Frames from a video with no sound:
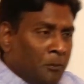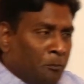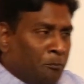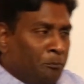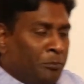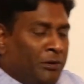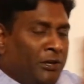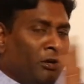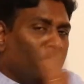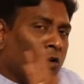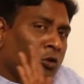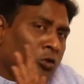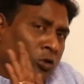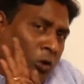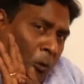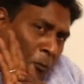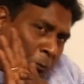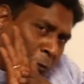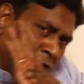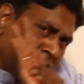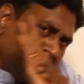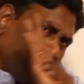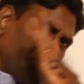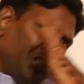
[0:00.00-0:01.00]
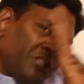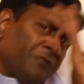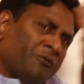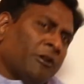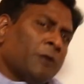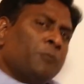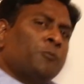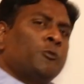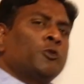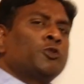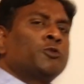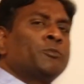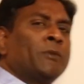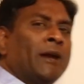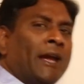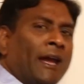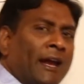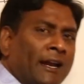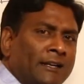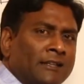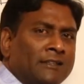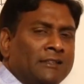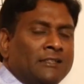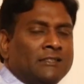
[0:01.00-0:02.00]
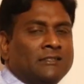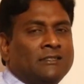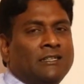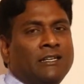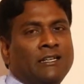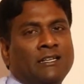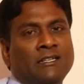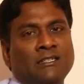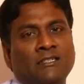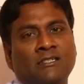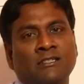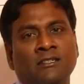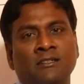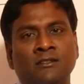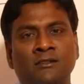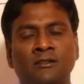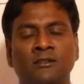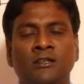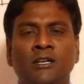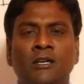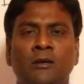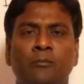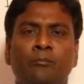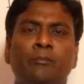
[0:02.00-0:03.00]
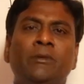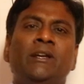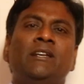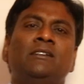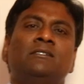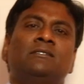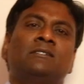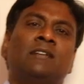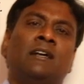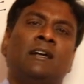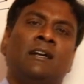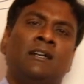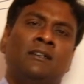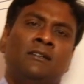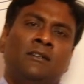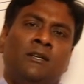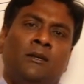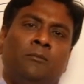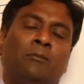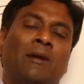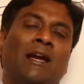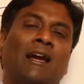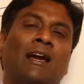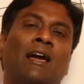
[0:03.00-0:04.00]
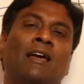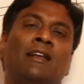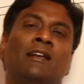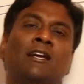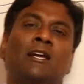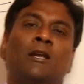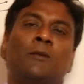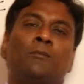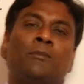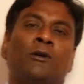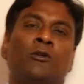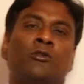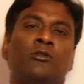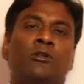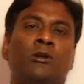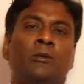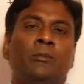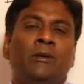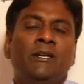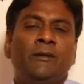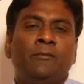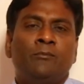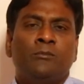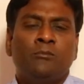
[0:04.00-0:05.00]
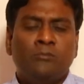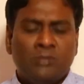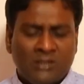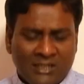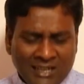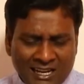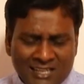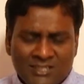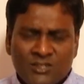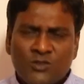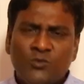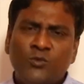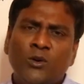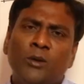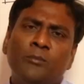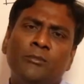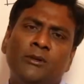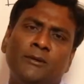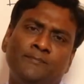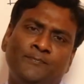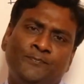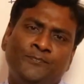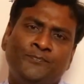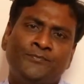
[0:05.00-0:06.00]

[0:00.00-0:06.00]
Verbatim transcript: Beyond opposition if I push my hand in this direction, means that mechanical power will be transformed.